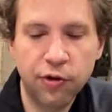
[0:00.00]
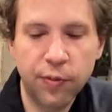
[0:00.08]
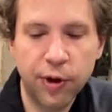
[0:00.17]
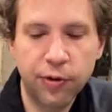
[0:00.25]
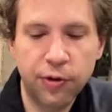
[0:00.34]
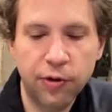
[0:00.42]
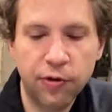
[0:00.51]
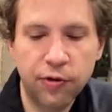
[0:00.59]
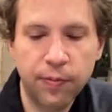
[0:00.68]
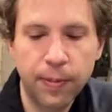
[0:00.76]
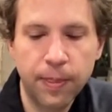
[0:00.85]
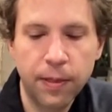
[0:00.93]
about this
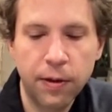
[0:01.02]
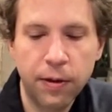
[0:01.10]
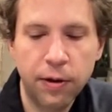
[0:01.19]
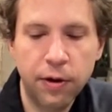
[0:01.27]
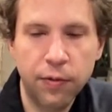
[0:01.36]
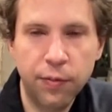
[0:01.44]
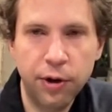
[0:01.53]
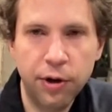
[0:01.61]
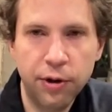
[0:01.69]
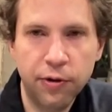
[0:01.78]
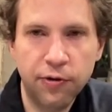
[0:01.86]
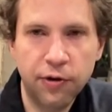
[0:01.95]

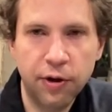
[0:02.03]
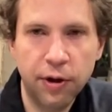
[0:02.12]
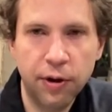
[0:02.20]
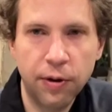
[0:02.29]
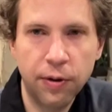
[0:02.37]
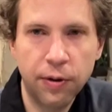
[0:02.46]
intermediate state.